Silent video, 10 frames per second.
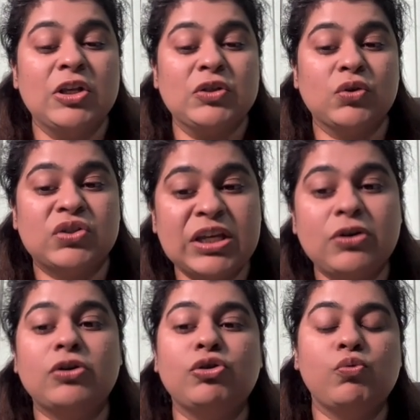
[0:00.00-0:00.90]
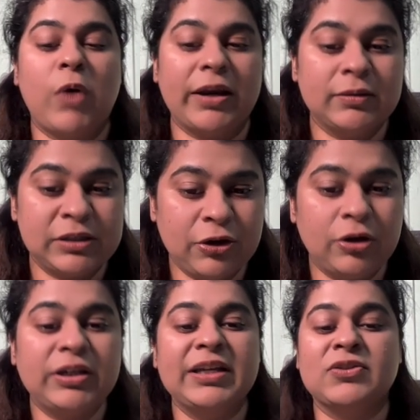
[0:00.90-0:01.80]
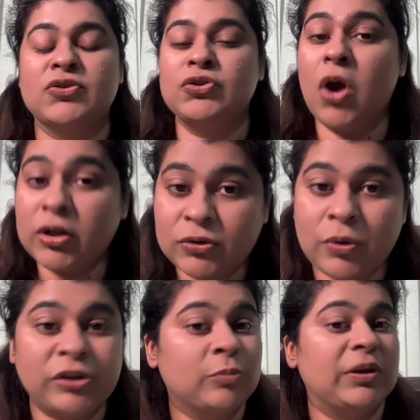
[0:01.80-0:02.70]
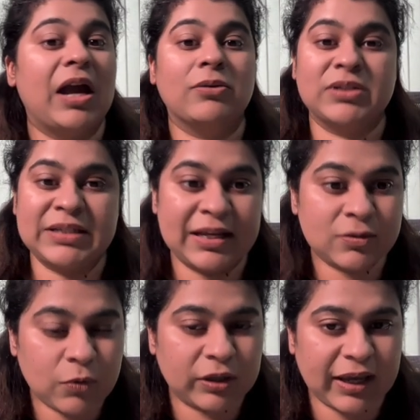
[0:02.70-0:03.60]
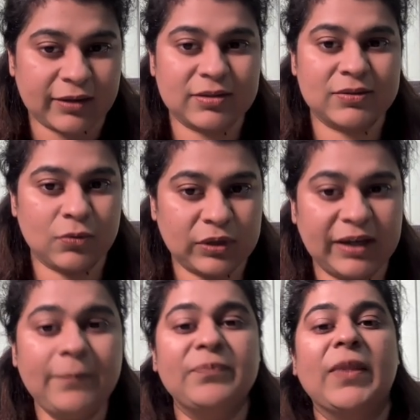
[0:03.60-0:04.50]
So 0 to 1 year is not going to be counted as work ex. Okay.